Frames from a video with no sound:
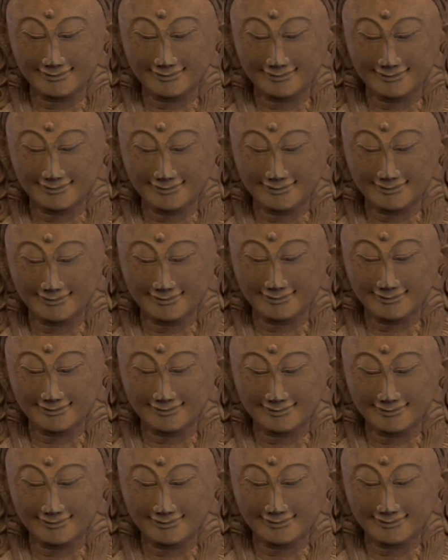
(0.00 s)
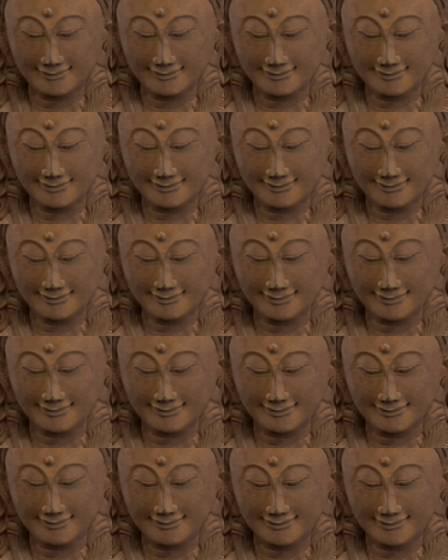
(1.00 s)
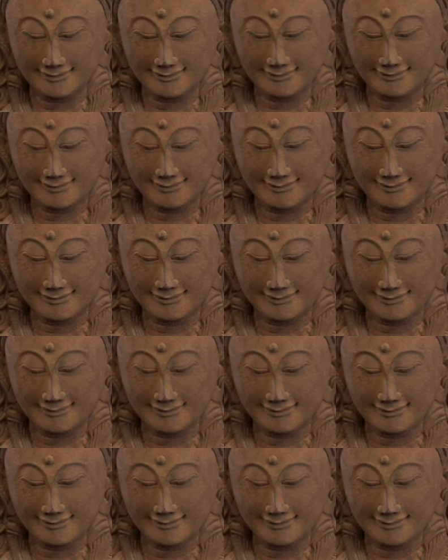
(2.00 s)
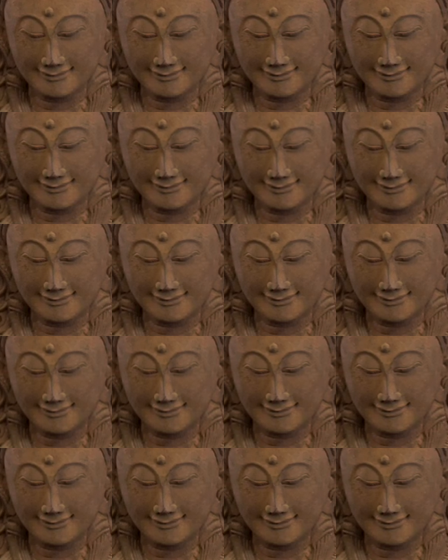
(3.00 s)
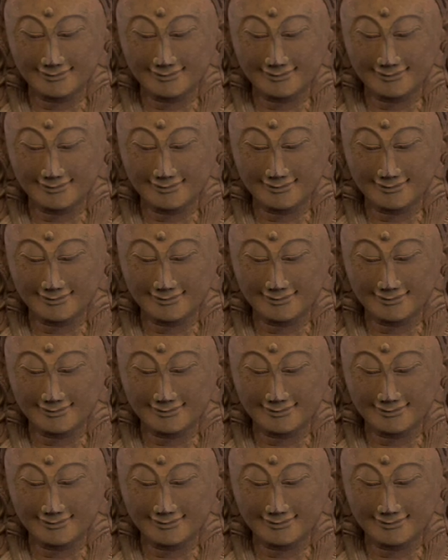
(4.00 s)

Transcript: No words are spoken by the person on screen.